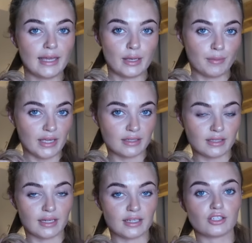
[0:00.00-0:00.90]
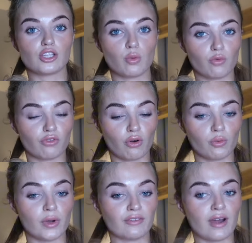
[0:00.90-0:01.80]
it means that it's the
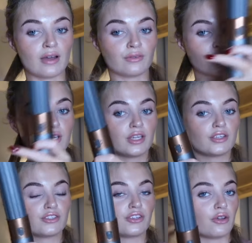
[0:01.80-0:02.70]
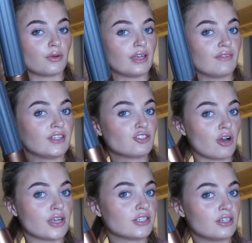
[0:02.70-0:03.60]
wrong way around. So if it
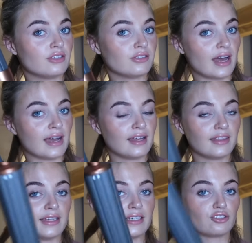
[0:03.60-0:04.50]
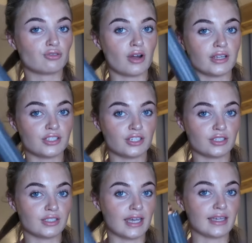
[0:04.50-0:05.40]
tries to do that, then it tries
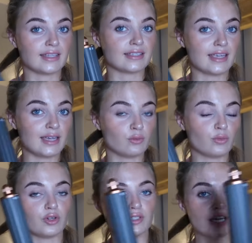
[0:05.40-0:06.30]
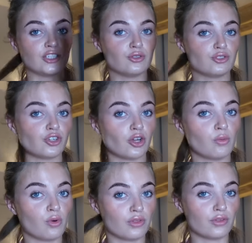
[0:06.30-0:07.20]
to take this inwards, and you
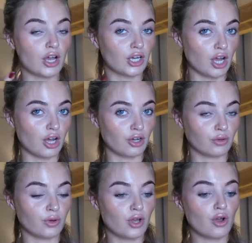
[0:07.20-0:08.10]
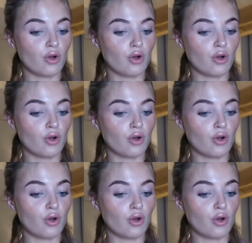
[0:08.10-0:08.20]
don't want the curl